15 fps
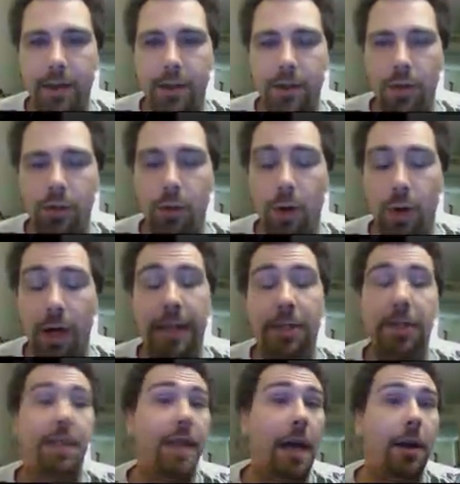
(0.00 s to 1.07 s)
To, uh, actually
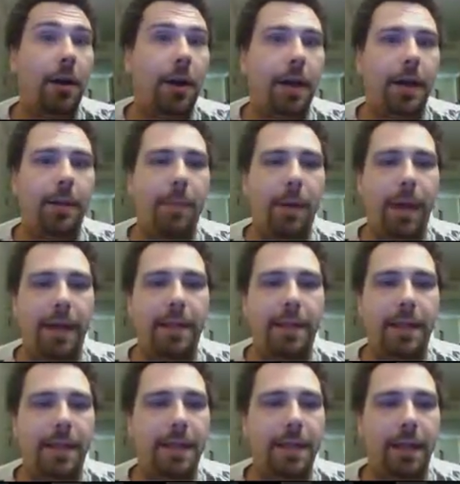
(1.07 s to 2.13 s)
Saturday, my bad,
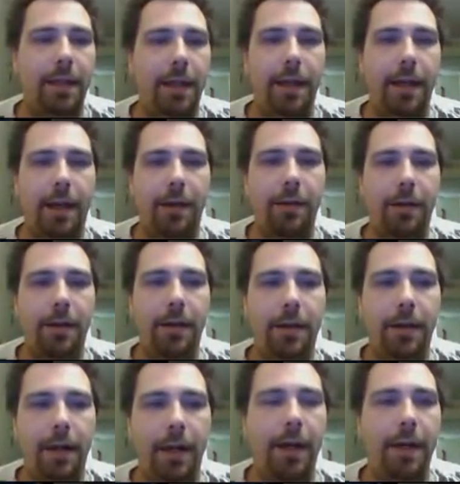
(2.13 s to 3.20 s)
today's Sunday now.
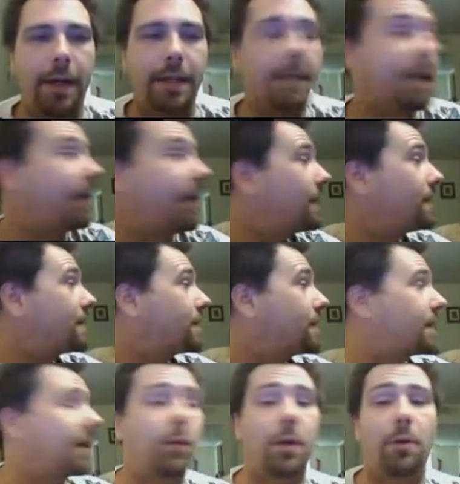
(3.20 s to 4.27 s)
Uh, it's definitely it's even
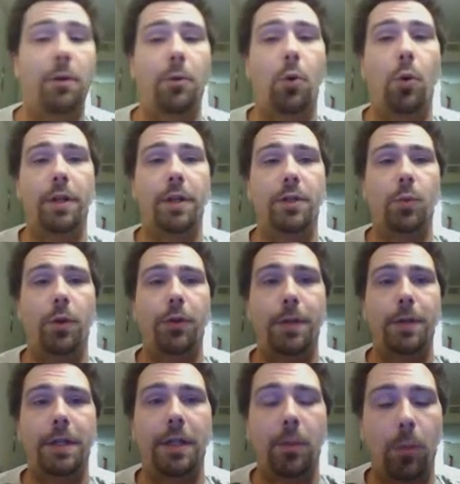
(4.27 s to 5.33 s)
Sunday when I record it. It's
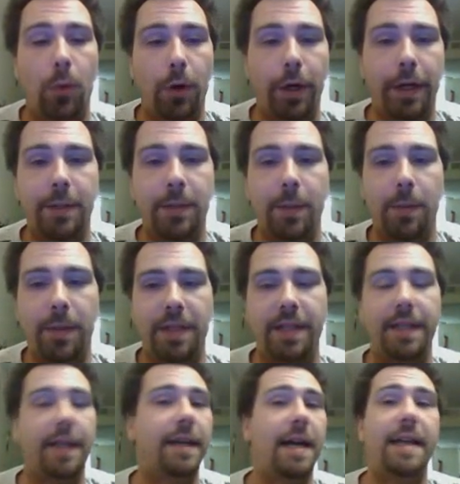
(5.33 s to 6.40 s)
1.13 in the morning. It's been a busy
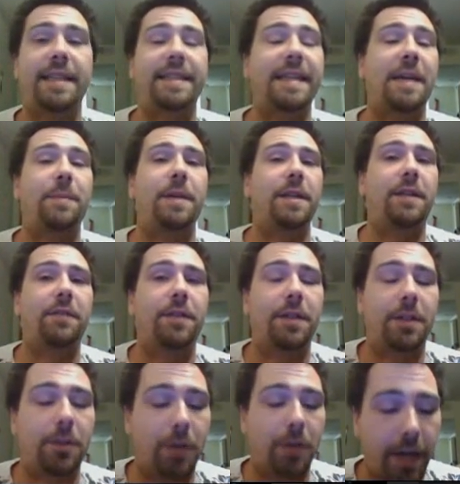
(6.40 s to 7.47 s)
day. I had Sammy and everything
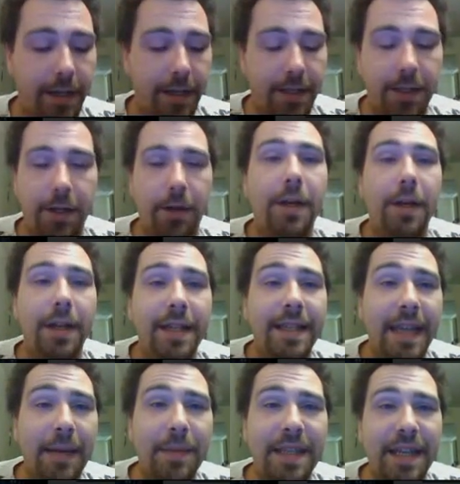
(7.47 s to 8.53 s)
too tonight, so
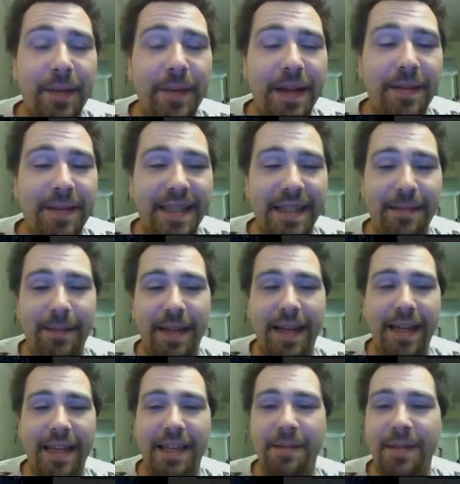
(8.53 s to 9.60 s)
Sammy's here, but him sleeping. I
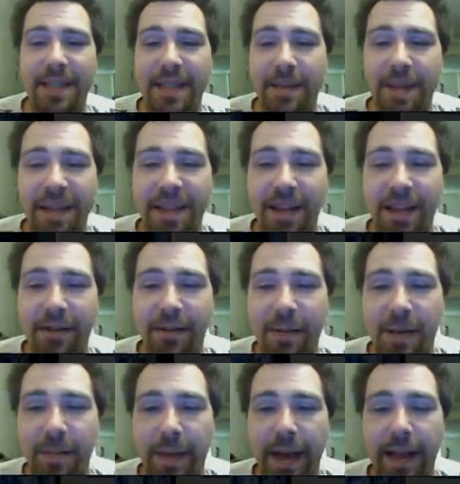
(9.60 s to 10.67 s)
had him sleeping, and that was
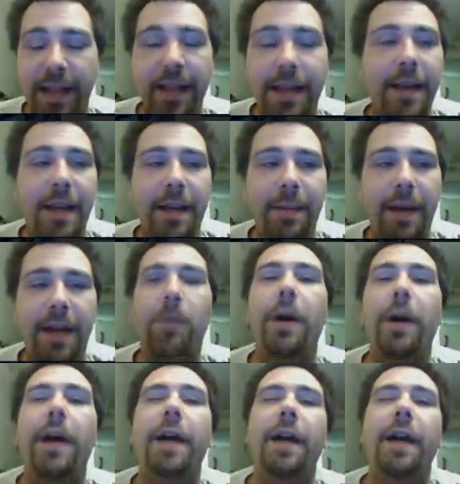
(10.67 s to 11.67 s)
being bad. But anyway,